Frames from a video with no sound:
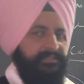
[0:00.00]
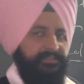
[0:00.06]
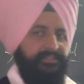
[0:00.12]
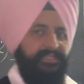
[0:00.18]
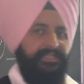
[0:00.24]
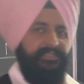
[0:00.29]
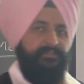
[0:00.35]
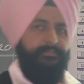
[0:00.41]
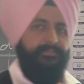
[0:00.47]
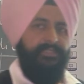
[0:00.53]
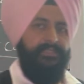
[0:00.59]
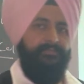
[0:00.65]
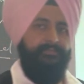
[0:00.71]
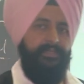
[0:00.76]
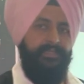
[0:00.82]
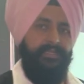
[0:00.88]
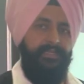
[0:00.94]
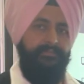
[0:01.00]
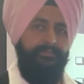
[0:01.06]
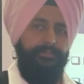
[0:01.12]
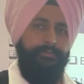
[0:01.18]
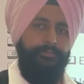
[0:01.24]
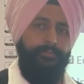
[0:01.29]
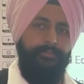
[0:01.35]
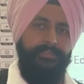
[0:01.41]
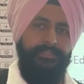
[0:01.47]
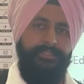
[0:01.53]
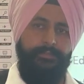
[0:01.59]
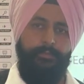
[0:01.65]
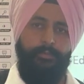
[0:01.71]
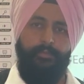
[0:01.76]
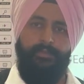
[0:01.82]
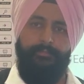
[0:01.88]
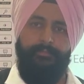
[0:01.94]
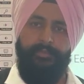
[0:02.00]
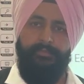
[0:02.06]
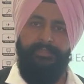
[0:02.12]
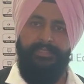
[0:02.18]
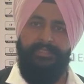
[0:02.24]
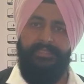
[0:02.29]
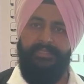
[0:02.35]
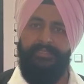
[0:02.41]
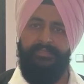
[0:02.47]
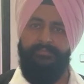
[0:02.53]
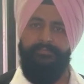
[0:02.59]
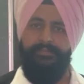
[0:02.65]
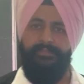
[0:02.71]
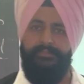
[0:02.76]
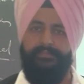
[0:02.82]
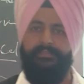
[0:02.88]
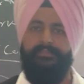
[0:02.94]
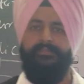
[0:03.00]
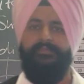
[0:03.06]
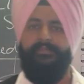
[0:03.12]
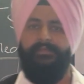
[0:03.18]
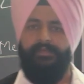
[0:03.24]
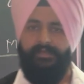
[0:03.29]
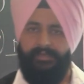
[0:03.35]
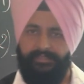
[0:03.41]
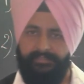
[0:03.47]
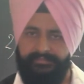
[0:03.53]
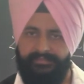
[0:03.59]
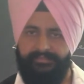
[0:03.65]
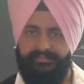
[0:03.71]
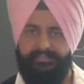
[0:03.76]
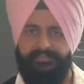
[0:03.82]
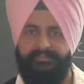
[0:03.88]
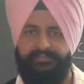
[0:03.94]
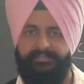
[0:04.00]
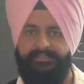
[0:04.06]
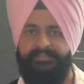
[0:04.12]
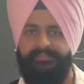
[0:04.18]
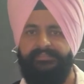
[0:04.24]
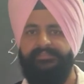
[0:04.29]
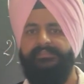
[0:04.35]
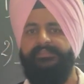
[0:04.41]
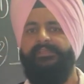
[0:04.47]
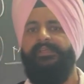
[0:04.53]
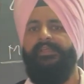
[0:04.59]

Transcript: that mean whenever you need to communicate with other countries,